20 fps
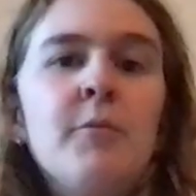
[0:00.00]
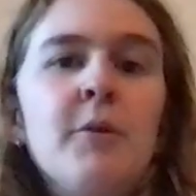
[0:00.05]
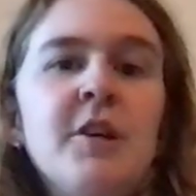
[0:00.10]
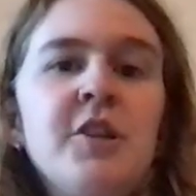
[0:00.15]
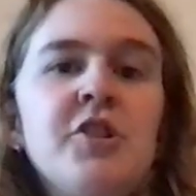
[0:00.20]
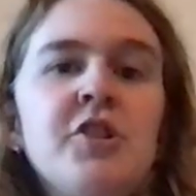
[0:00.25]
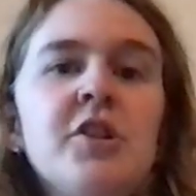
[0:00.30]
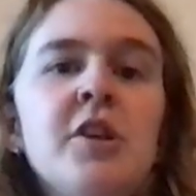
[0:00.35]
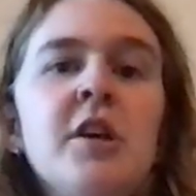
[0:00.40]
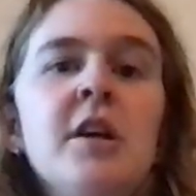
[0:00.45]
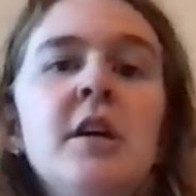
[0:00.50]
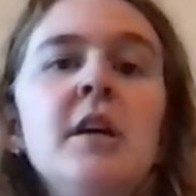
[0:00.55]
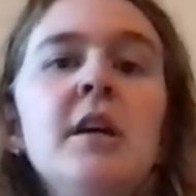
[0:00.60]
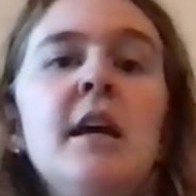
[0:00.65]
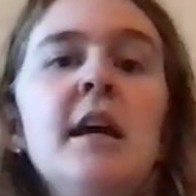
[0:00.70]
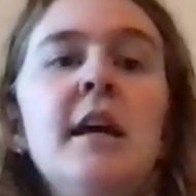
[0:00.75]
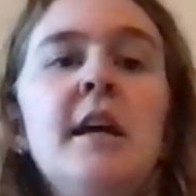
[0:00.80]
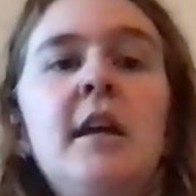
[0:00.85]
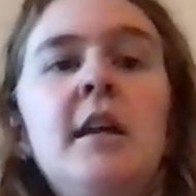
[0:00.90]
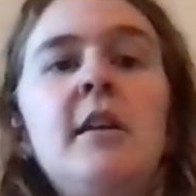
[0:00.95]
Which,
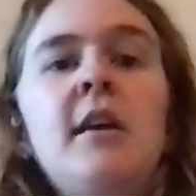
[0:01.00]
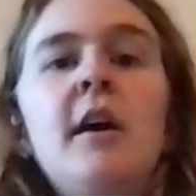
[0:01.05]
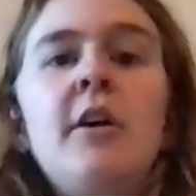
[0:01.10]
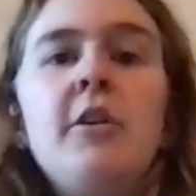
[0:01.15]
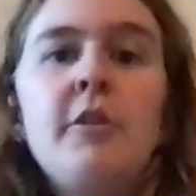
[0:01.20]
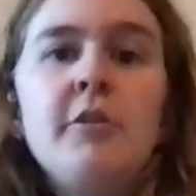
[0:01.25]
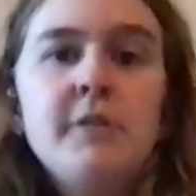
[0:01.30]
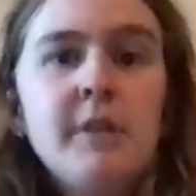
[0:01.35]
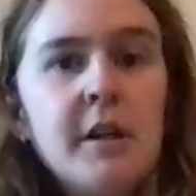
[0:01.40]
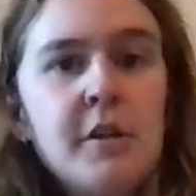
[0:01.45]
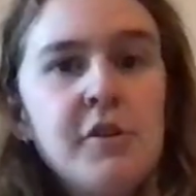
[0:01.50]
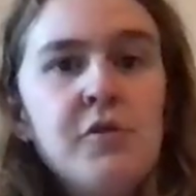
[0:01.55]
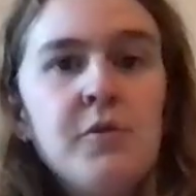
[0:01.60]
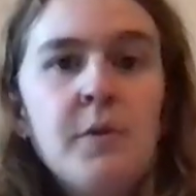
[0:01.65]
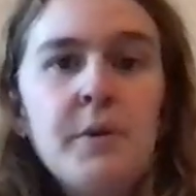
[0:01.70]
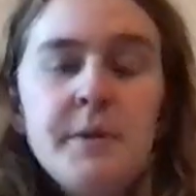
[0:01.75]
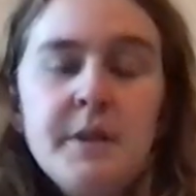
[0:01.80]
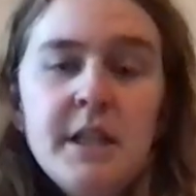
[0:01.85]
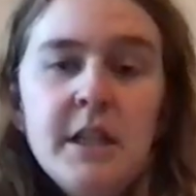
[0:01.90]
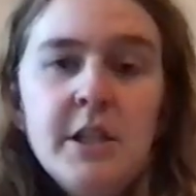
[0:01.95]
in
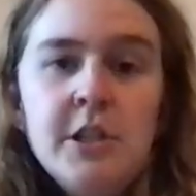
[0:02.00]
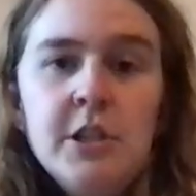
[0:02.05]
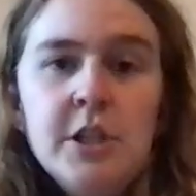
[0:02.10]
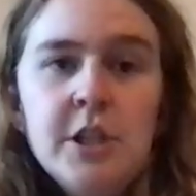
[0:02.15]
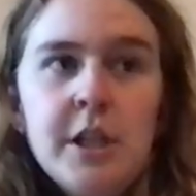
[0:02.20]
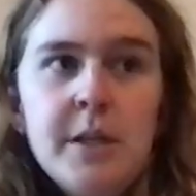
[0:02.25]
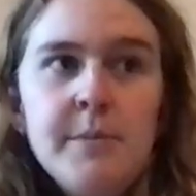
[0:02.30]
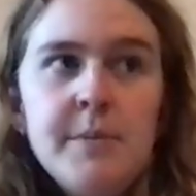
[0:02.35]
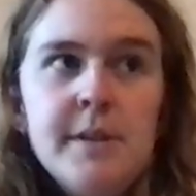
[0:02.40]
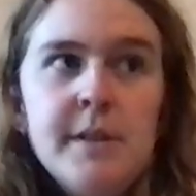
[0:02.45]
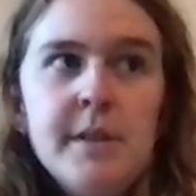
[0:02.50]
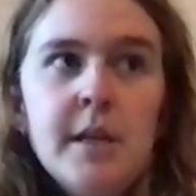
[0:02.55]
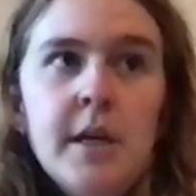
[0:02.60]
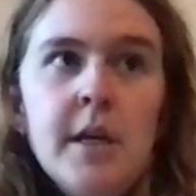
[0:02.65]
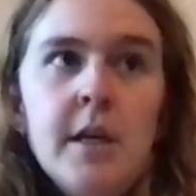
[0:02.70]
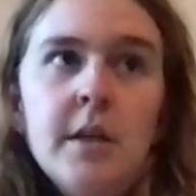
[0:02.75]
heterosexual relationships,